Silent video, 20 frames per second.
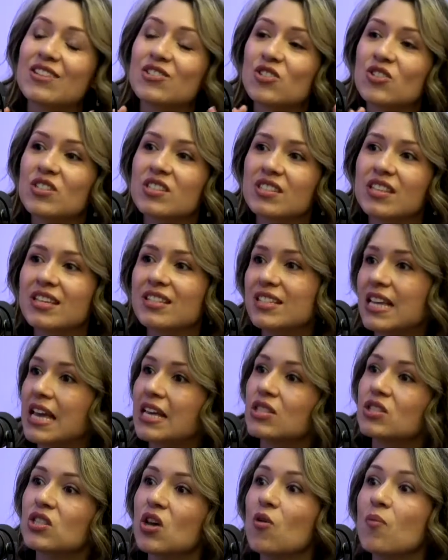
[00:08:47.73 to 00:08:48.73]
And that's just, it
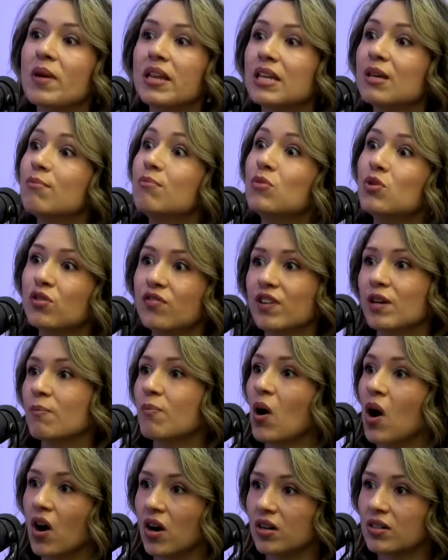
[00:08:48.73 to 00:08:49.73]
takes so many
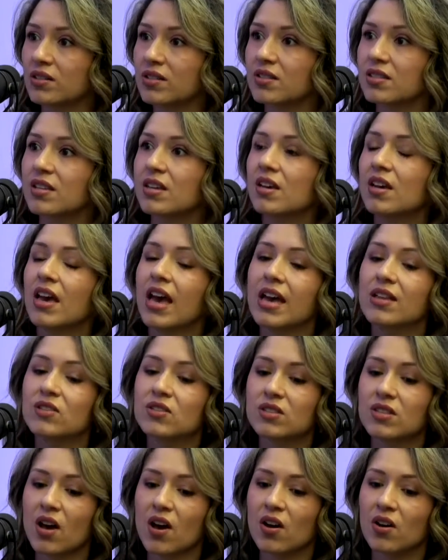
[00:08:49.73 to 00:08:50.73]
moving parts.
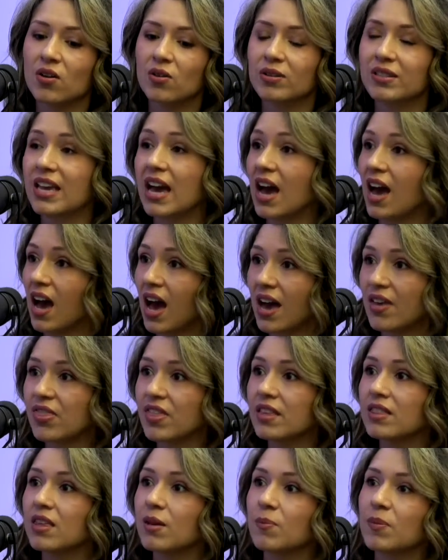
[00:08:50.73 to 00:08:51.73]
And so, I
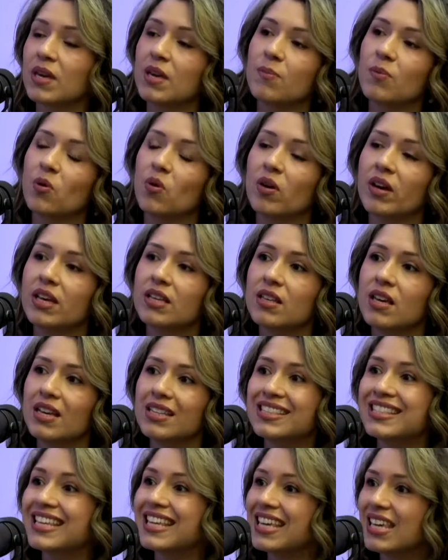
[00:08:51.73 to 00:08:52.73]
think that people,
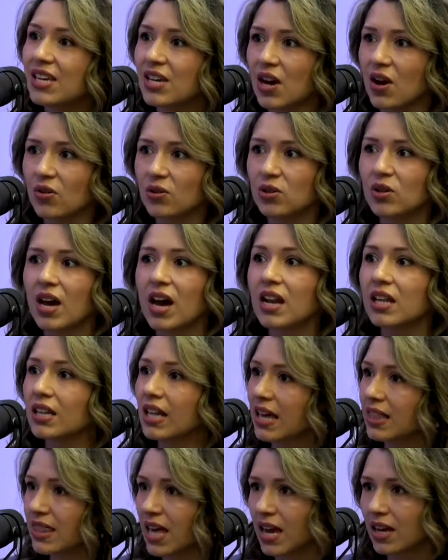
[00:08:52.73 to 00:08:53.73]
it's ego. You got to
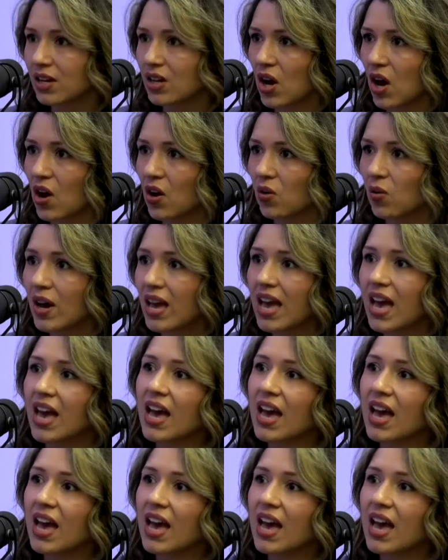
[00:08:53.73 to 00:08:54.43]
let that go.